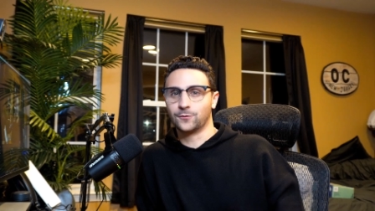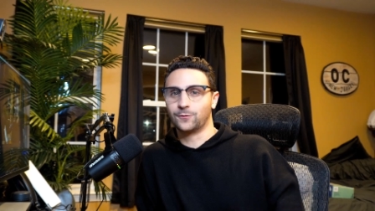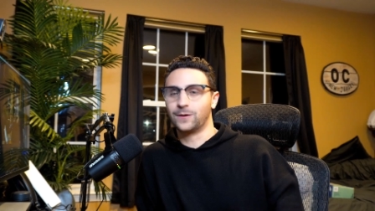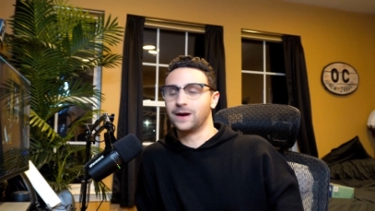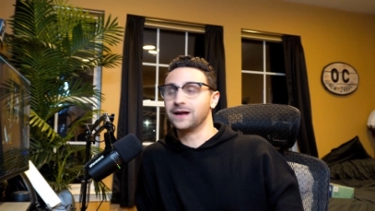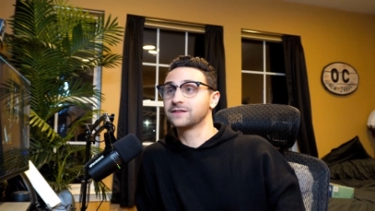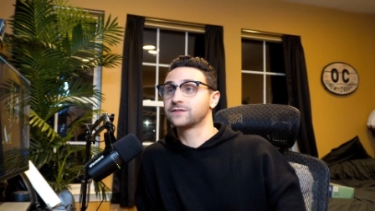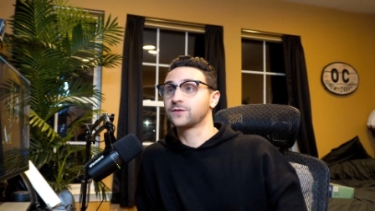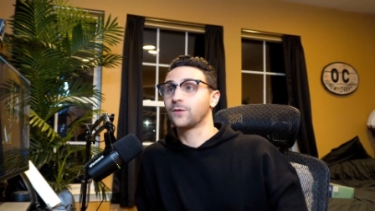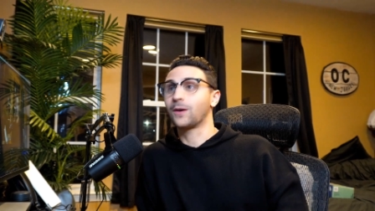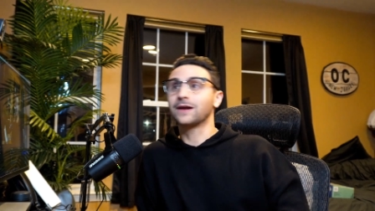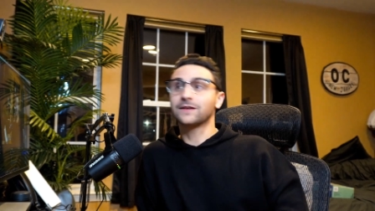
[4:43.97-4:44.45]
So
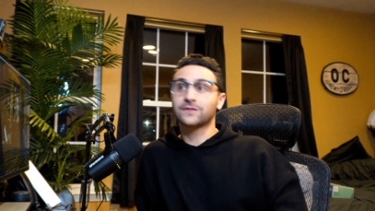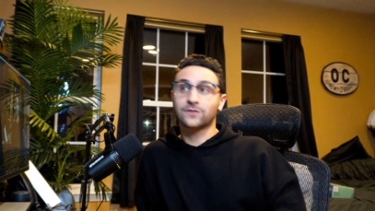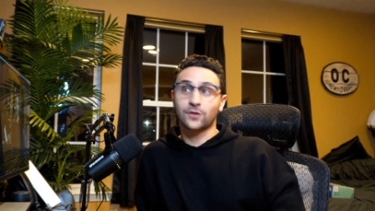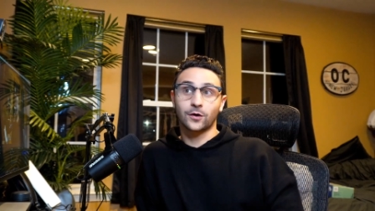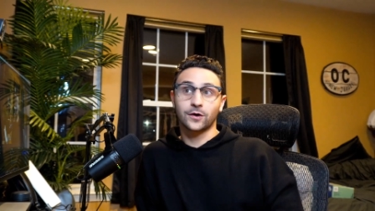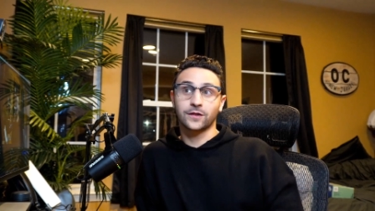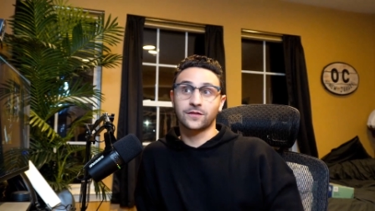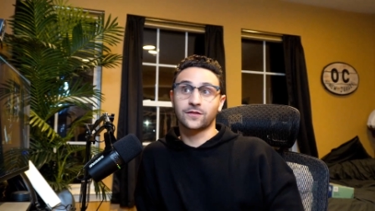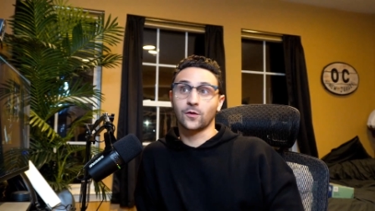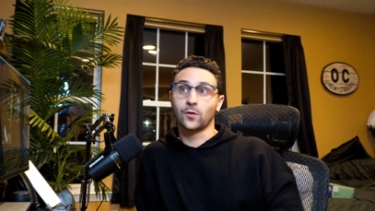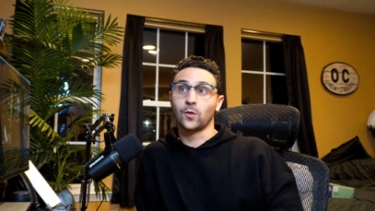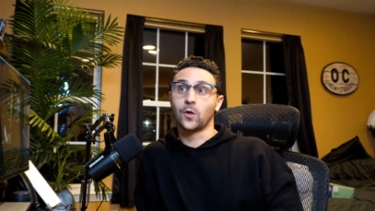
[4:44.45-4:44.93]
I started to
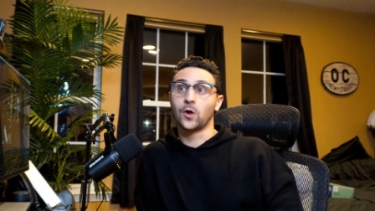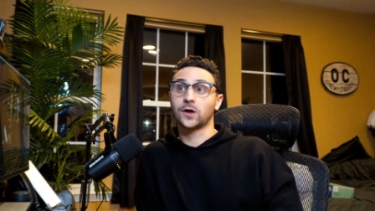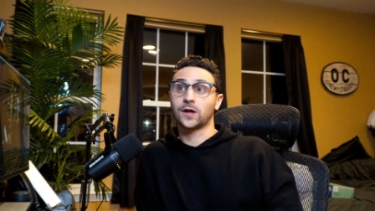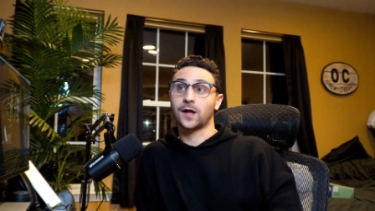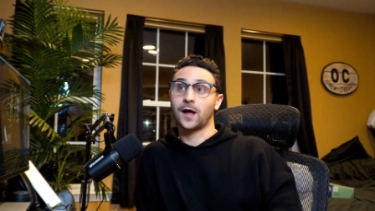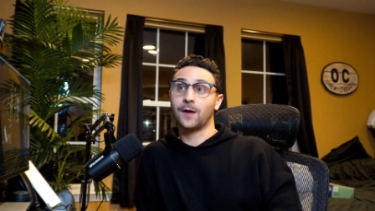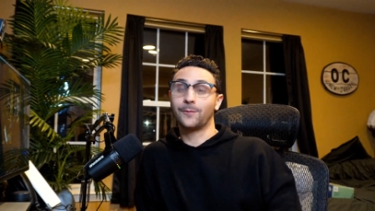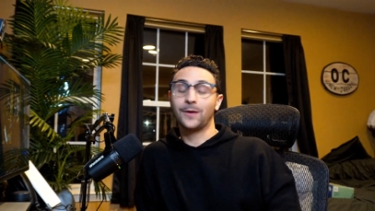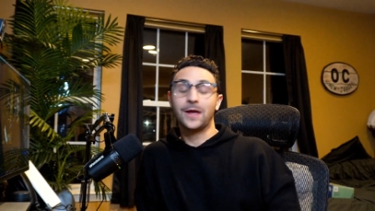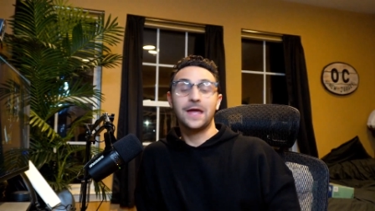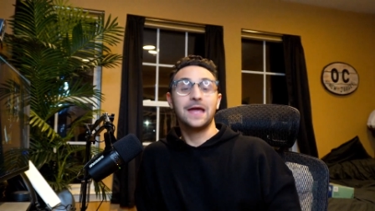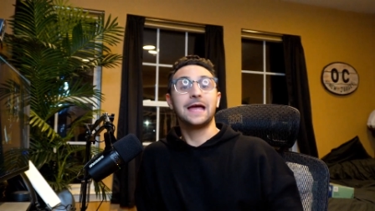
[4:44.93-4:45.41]
look up
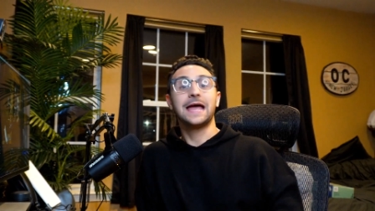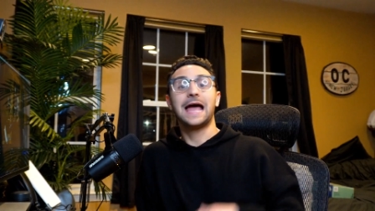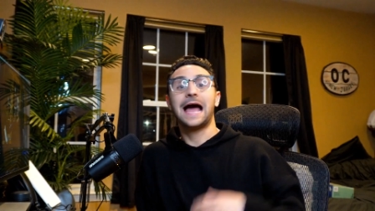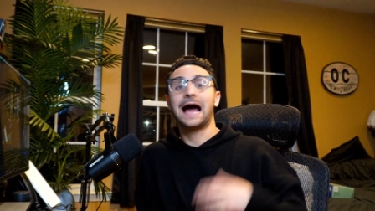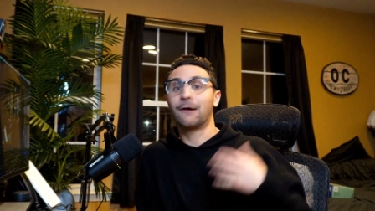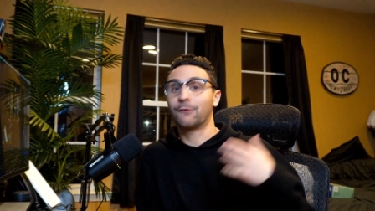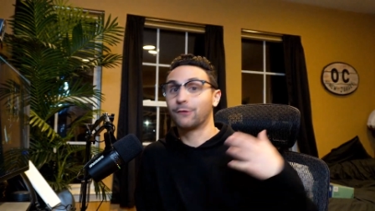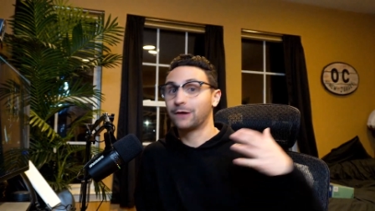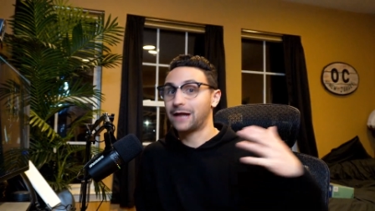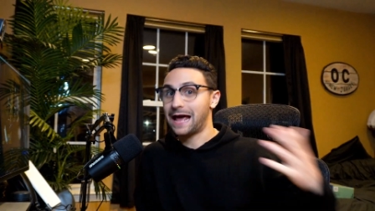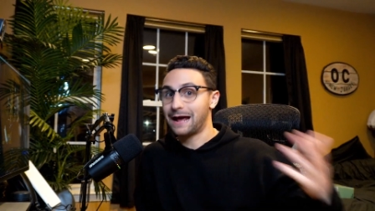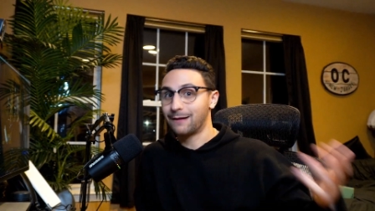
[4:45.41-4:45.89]
Howard
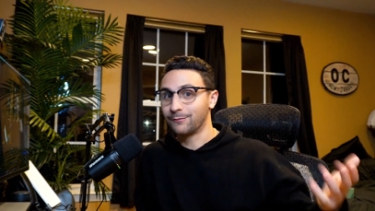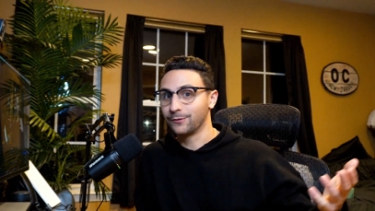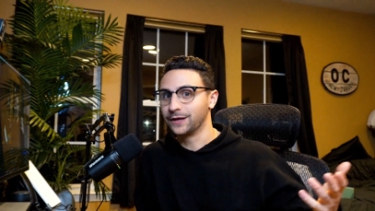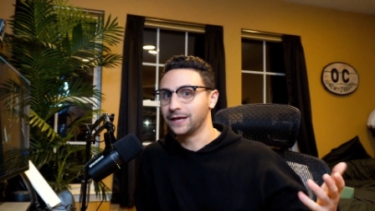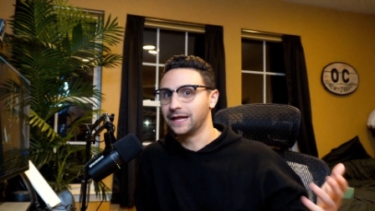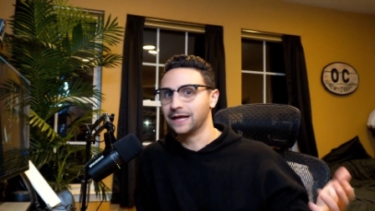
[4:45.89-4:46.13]
Hamlin hit